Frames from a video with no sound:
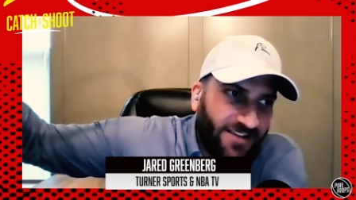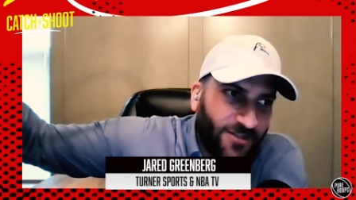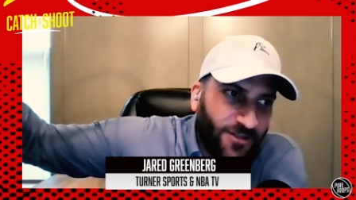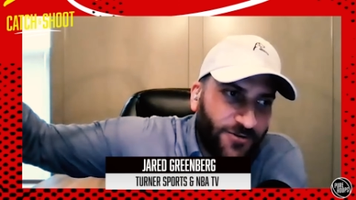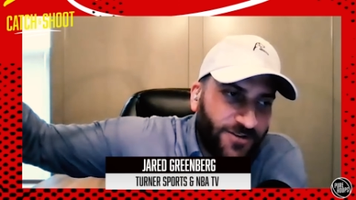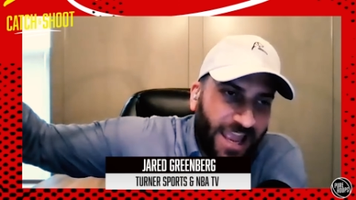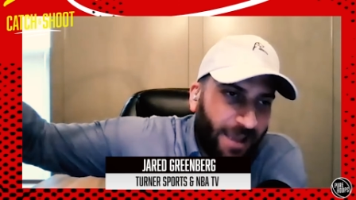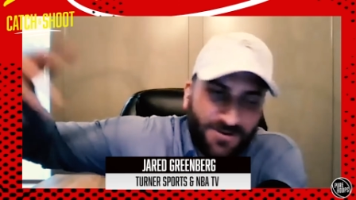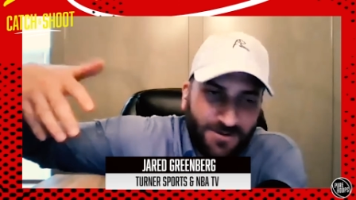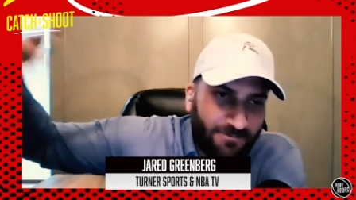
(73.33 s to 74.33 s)
even though the
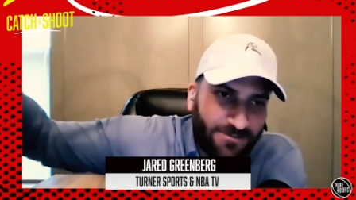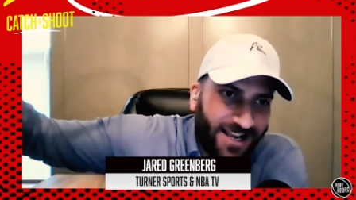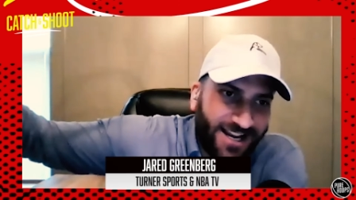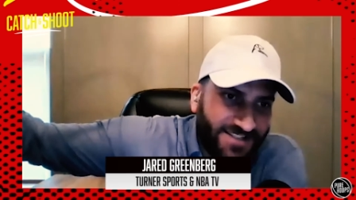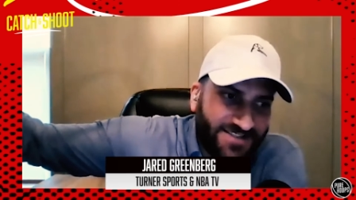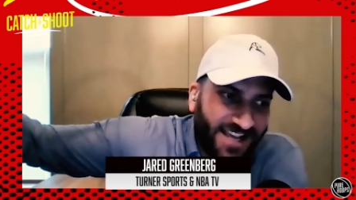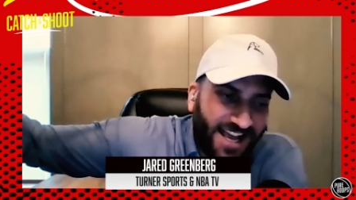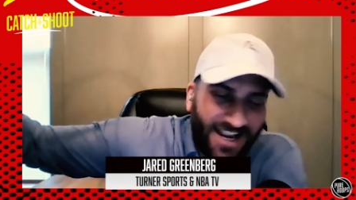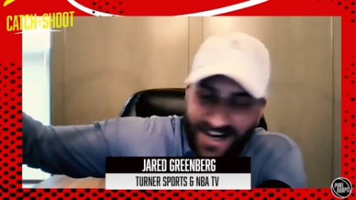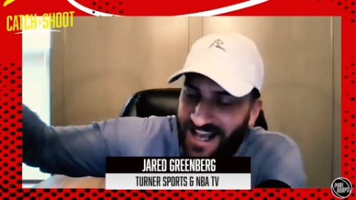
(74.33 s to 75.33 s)
game's being played
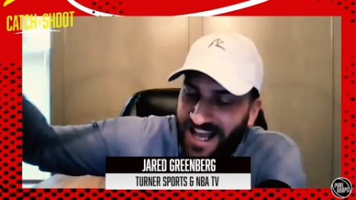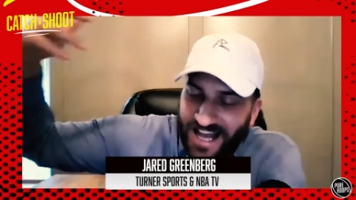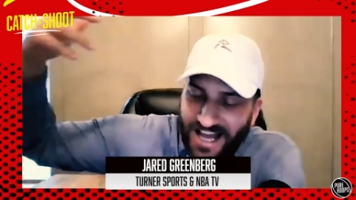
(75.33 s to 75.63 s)
inside.